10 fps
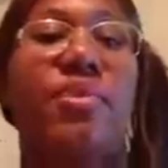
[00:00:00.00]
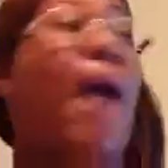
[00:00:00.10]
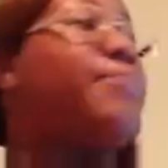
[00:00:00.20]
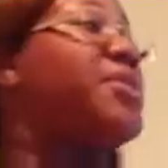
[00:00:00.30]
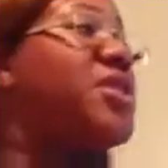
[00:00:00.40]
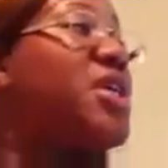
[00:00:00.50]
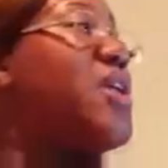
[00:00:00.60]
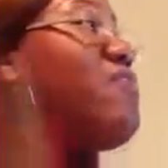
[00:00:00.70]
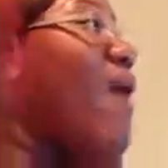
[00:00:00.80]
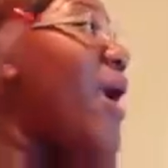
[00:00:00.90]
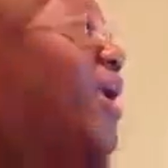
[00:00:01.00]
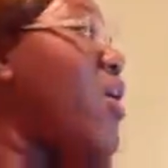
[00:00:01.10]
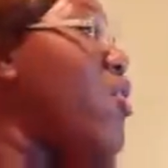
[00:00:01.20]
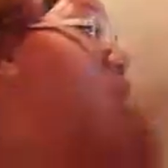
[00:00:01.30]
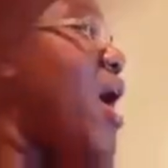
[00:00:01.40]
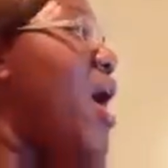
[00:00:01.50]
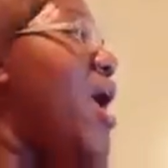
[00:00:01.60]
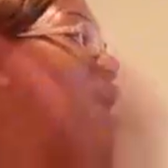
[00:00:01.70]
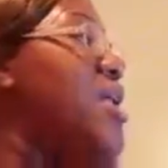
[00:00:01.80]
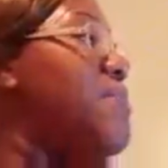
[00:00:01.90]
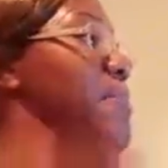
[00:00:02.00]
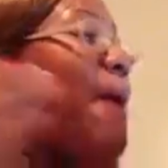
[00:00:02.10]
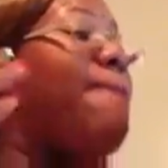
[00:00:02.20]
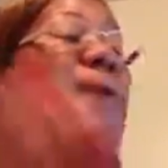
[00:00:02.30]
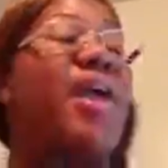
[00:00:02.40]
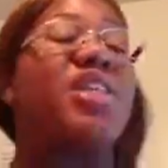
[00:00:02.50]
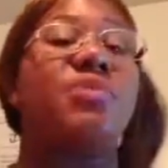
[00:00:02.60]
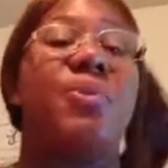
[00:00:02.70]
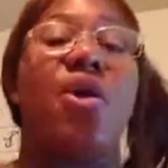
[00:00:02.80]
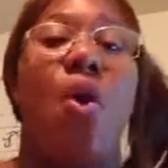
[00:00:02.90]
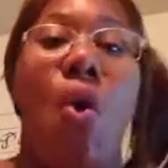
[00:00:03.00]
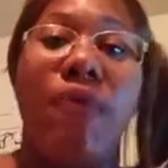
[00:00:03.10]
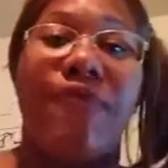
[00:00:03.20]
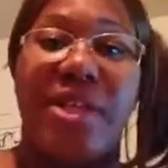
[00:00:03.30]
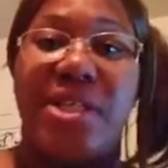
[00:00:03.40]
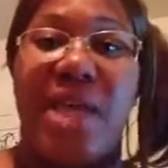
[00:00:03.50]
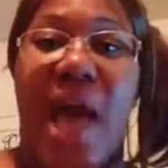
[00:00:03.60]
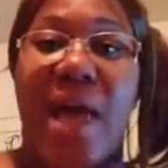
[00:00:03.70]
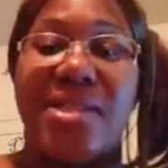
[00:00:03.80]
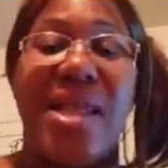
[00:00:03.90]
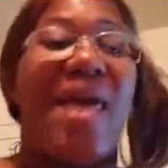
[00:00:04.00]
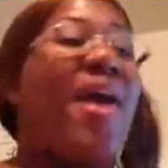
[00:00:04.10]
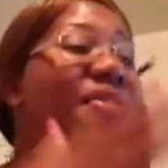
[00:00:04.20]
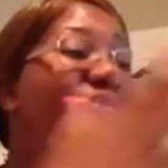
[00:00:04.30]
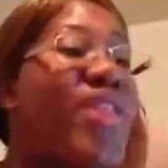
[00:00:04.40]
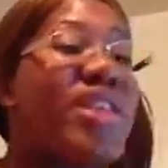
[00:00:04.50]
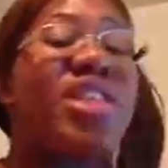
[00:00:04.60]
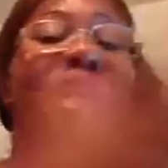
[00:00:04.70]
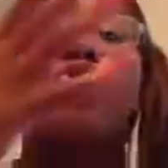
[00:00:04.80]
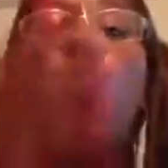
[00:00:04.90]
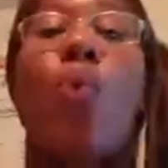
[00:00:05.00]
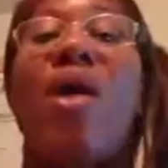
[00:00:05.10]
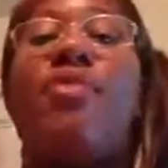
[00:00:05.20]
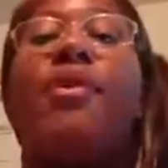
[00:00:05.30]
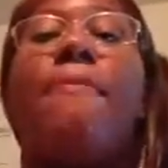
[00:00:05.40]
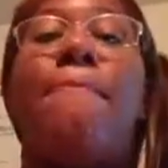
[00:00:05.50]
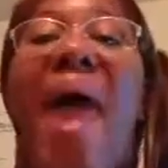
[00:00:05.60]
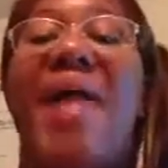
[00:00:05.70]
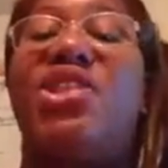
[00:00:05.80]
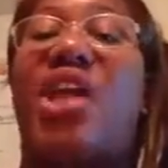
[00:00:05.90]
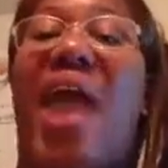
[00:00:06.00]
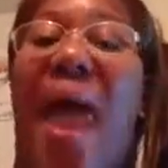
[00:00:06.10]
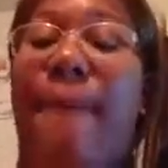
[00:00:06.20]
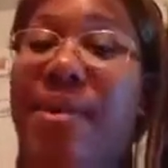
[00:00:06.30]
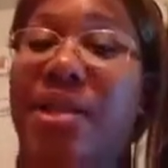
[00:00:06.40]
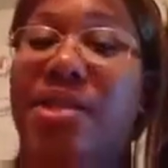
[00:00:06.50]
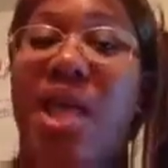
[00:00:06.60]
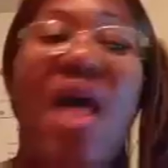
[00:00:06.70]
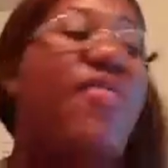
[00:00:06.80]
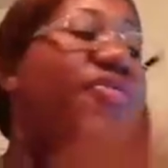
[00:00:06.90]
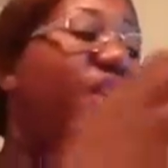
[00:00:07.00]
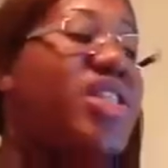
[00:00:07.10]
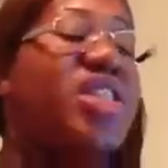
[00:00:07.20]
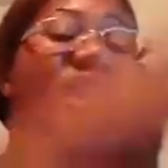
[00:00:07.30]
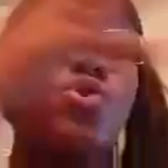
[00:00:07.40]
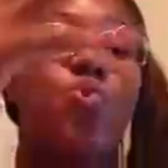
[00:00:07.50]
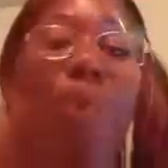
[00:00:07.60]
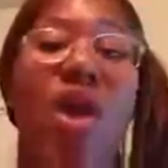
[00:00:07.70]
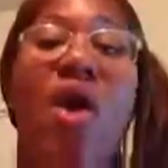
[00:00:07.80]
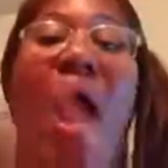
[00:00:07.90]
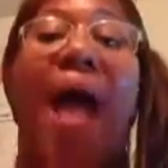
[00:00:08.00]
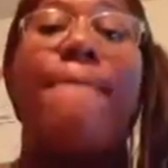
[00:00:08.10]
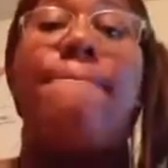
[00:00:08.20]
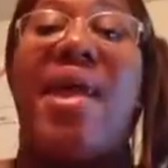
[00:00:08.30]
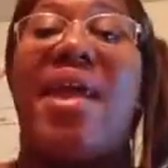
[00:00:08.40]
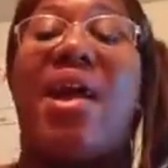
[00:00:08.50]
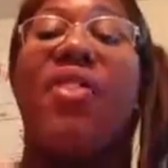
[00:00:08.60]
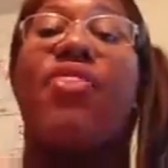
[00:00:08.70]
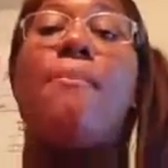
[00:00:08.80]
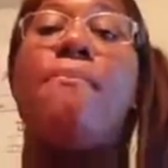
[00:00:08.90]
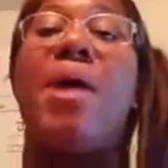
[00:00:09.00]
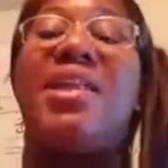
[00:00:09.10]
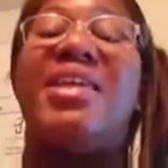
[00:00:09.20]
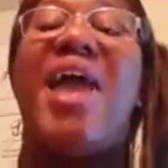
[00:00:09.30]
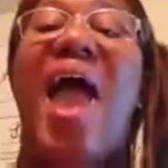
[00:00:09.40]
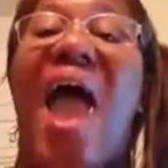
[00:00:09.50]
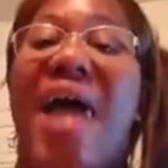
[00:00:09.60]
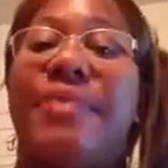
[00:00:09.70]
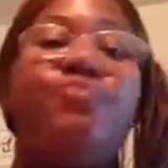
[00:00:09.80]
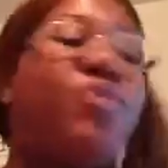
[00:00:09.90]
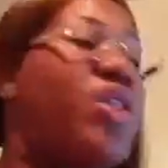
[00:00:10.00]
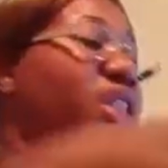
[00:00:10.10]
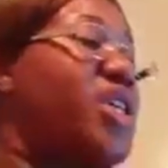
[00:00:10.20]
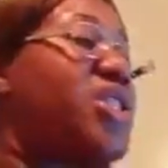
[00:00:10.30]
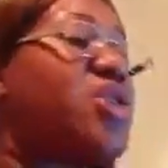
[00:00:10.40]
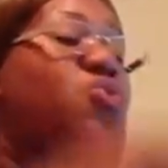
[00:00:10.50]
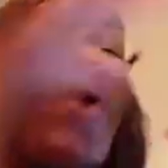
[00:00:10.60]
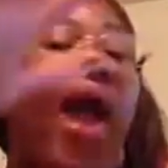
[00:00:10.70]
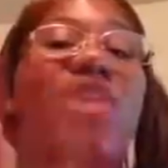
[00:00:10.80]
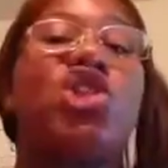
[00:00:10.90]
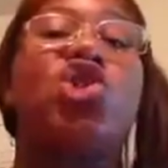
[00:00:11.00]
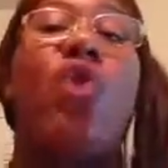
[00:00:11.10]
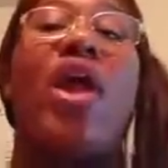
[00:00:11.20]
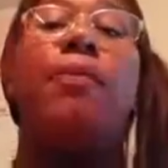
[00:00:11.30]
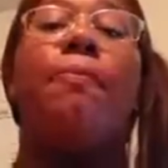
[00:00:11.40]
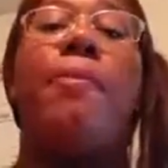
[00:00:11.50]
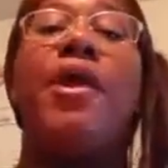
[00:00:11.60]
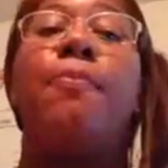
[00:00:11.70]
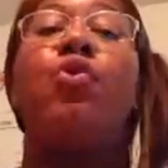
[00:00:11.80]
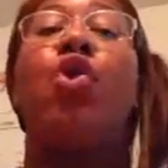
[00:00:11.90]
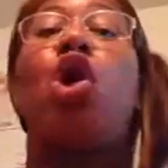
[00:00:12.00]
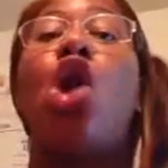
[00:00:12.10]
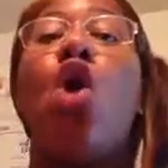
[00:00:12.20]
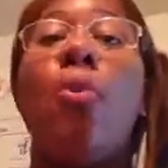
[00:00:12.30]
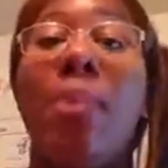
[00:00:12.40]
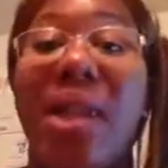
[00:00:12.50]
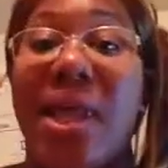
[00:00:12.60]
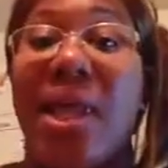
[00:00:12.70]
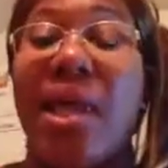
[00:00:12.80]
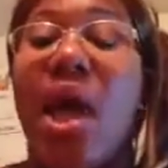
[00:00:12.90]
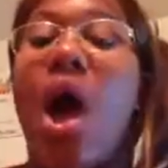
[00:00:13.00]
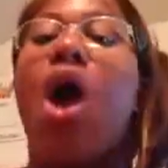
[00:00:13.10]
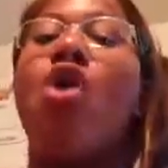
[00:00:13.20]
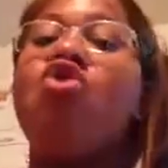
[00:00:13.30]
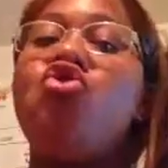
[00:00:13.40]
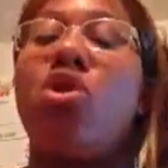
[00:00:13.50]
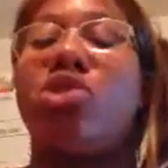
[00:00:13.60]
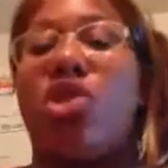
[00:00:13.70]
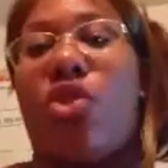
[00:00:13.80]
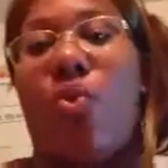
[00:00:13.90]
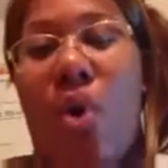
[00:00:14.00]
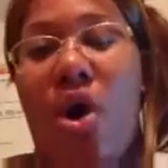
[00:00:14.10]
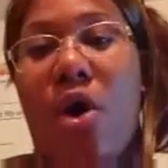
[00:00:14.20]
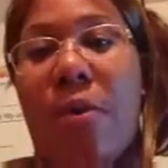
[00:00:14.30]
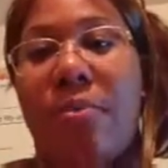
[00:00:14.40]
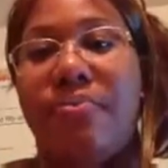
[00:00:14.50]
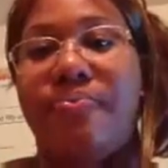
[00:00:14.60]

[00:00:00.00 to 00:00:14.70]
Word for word: I'm sitting right here in my basement office, guys. And this is where the magic happens. This is where I make the money at. This is where I train people globally across the world.